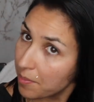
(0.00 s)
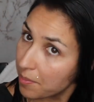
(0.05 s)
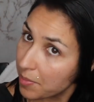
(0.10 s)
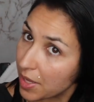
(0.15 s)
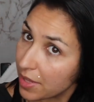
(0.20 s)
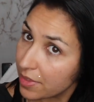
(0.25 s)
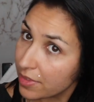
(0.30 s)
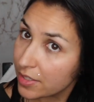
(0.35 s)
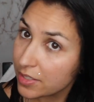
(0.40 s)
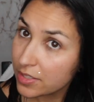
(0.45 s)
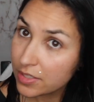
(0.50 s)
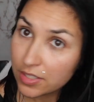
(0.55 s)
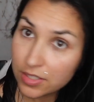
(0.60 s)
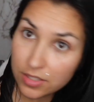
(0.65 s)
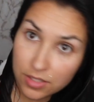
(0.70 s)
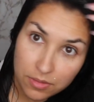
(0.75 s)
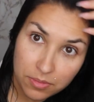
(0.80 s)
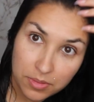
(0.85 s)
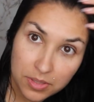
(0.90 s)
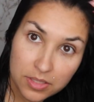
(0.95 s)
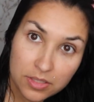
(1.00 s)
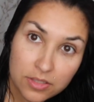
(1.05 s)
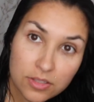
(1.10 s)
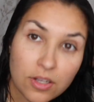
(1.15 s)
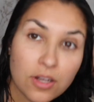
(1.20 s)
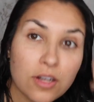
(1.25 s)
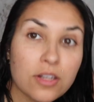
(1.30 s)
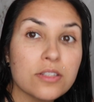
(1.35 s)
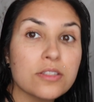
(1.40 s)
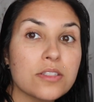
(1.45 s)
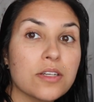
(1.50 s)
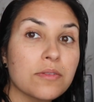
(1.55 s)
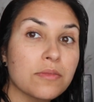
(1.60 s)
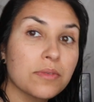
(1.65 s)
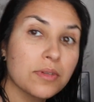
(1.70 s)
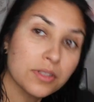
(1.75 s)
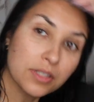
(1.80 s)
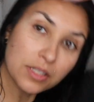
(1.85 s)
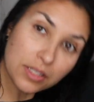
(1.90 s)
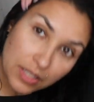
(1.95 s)
But this is the result. I
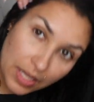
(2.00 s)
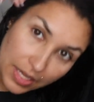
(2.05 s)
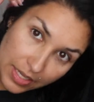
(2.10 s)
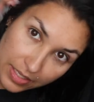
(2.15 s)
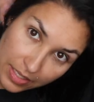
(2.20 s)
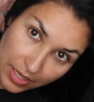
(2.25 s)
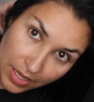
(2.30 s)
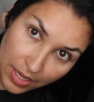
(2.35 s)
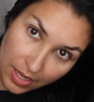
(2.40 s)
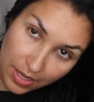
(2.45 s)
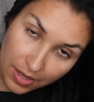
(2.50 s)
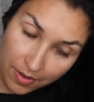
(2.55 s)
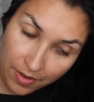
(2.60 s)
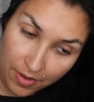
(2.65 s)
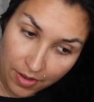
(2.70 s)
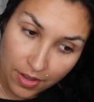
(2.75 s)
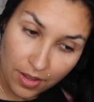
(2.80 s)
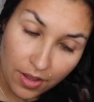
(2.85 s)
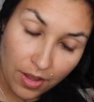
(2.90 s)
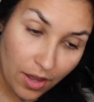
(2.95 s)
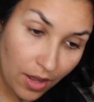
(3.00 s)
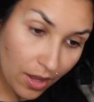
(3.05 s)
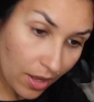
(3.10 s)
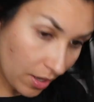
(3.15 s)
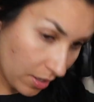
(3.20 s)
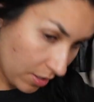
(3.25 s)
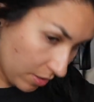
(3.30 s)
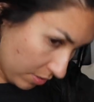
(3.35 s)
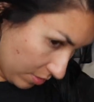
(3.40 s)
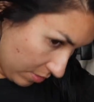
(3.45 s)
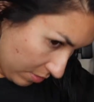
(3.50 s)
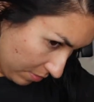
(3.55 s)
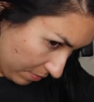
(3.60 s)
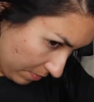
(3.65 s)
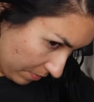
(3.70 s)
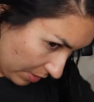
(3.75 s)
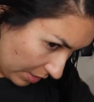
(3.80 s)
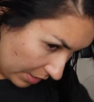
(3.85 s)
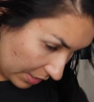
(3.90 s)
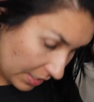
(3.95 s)
really like it.
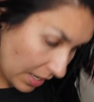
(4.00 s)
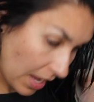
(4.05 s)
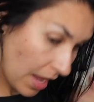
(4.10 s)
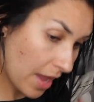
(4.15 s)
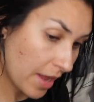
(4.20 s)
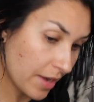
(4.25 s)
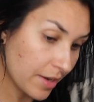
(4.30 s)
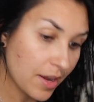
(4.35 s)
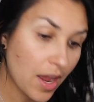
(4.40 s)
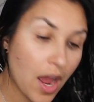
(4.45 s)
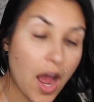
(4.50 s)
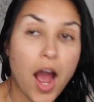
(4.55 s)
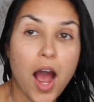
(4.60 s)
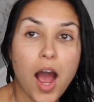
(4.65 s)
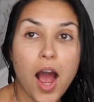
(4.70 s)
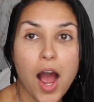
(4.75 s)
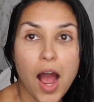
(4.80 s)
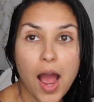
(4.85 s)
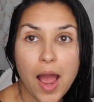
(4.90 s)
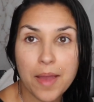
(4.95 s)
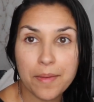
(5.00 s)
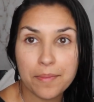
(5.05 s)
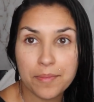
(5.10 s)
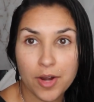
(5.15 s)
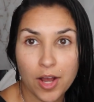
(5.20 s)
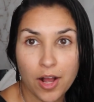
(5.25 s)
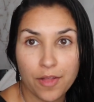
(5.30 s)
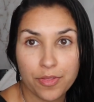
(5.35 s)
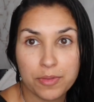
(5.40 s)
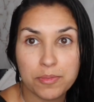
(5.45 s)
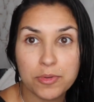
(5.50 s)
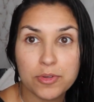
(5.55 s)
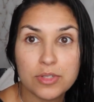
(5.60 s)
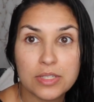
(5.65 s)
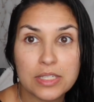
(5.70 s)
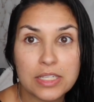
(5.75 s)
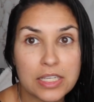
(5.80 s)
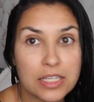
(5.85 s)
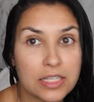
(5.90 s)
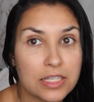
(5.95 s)
Again, I'm not the
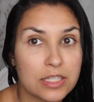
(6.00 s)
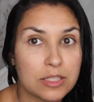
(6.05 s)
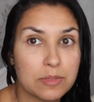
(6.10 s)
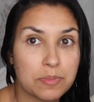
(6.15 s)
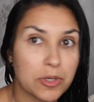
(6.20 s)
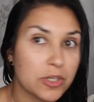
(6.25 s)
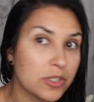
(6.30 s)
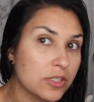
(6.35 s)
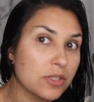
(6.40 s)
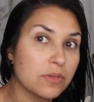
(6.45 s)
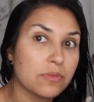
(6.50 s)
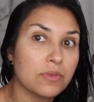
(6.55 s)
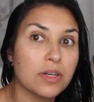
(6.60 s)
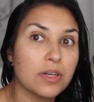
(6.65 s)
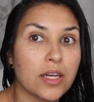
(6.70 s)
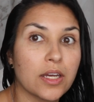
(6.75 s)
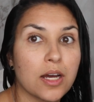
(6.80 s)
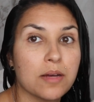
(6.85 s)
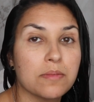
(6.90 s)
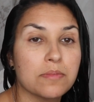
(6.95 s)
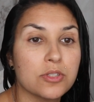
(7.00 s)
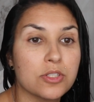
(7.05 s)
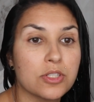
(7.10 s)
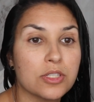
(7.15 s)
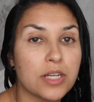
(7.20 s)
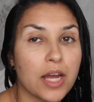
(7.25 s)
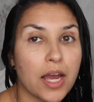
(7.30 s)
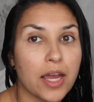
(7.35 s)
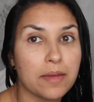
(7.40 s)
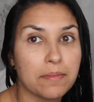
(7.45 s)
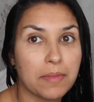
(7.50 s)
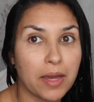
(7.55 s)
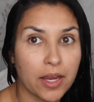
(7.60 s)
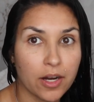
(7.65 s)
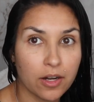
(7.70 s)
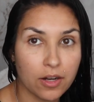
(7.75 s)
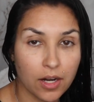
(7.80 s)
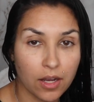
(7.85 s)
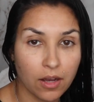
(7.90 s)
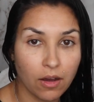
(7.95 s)
most neatest person comes to dyeing my
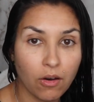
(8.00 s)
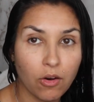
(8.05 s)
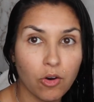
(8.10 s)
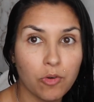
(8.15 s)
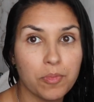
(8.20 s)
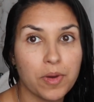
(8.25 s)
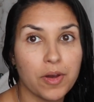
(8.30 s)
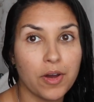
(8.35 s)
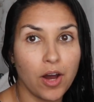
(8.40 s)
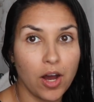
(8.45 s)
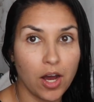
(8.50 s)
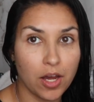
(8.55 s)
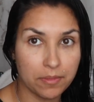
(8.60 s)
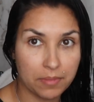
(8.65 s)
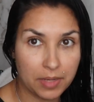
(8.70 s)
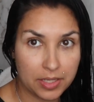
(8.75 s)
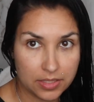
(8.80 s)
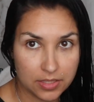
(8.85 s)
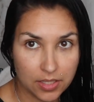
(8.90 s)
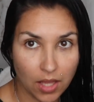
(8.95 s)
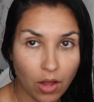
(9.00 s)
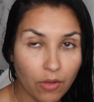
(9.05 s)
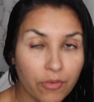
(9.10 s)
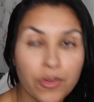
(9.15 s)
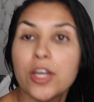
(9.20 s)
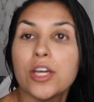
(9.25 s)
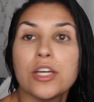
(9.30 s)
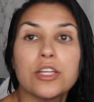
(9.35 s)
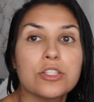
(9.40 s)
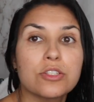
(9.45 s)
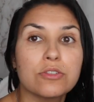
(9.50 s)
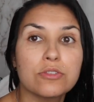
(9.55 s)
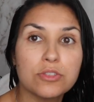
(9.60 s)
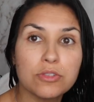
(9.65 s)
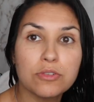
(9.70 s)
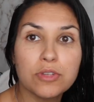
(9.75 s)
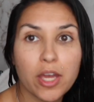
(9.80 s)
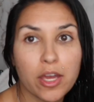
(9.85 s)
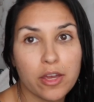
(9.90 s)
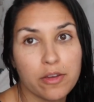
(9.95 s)
hair at home on myself, so it's
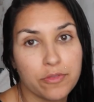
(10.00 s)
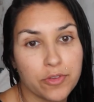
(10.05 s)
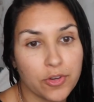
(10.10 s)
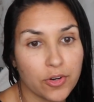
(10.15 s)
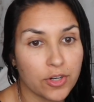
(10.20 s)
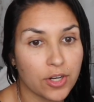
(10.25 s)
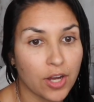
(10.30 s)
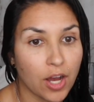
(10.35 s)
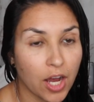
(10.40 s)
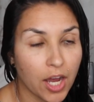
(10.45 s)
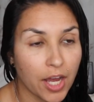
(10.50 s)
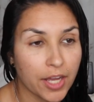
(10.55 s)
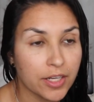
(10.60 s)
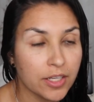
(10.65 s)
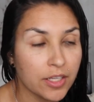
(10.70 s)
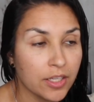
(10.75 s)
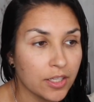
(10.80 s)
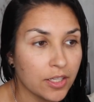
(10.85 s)
okay if you're not.